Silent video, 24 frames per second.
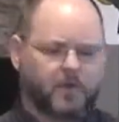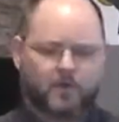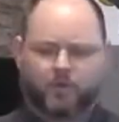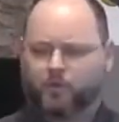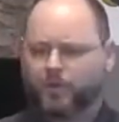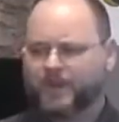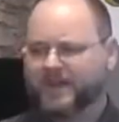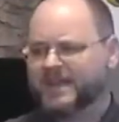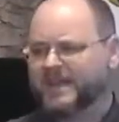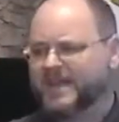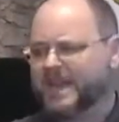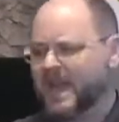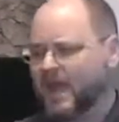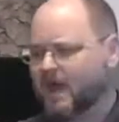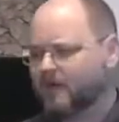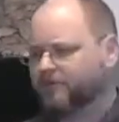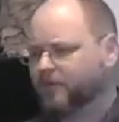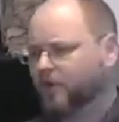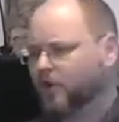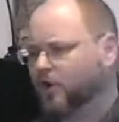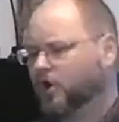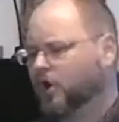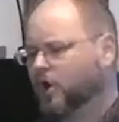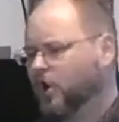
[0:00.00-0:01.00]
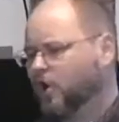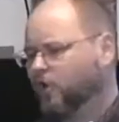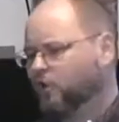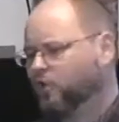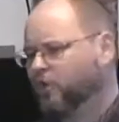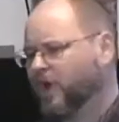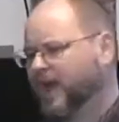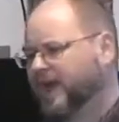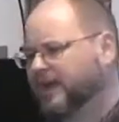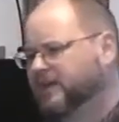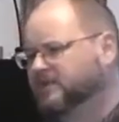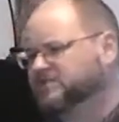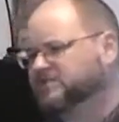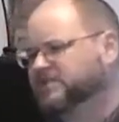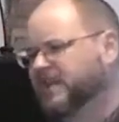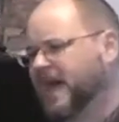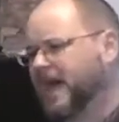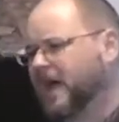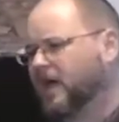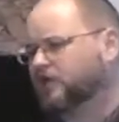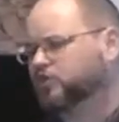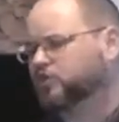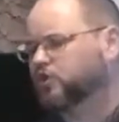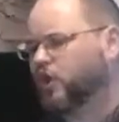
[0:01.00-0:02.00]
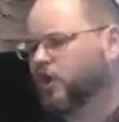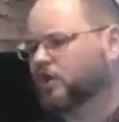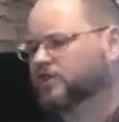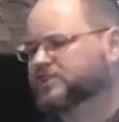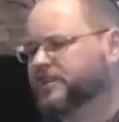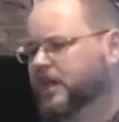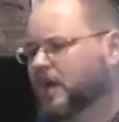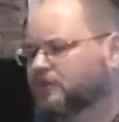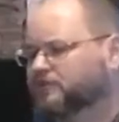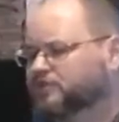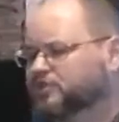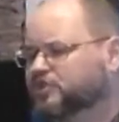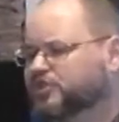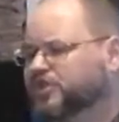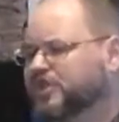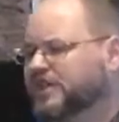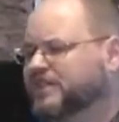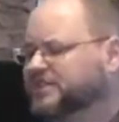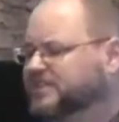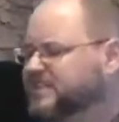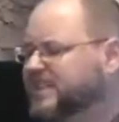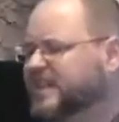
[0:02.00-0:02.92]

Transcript: We never reconcile to ourselves, this,